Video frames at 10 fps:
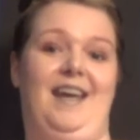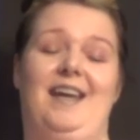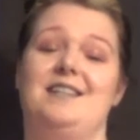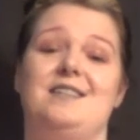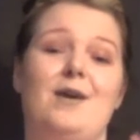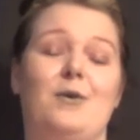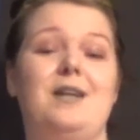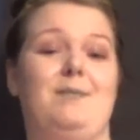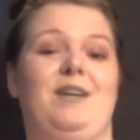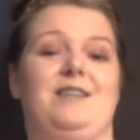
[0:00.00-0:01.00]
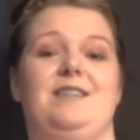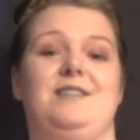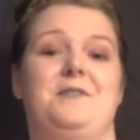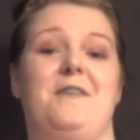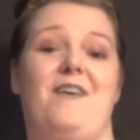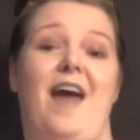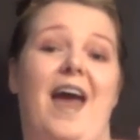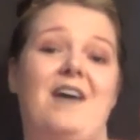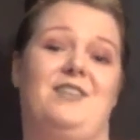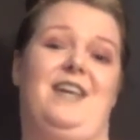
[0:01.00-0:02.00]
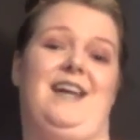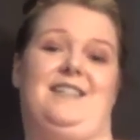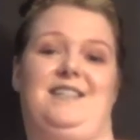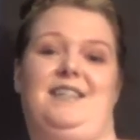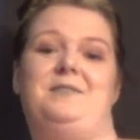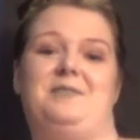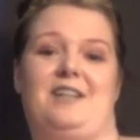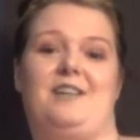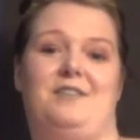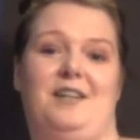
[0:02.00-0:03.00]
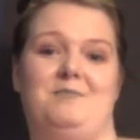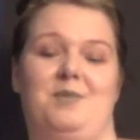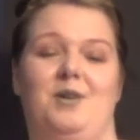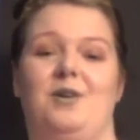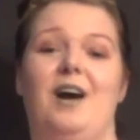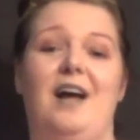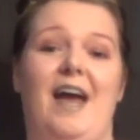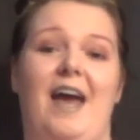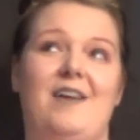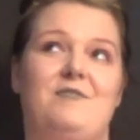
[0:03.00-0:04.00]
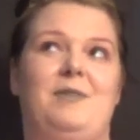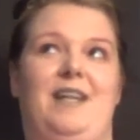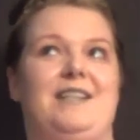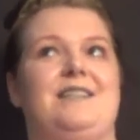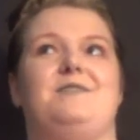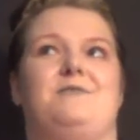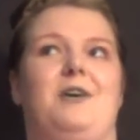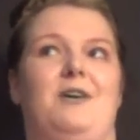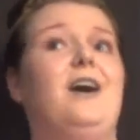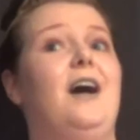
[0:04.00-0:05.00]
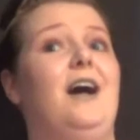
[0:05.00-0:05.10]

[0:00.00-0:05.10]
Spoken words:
He's the only person to have ever guessed it was Edgar Allan Poe. Everybody else is wrong.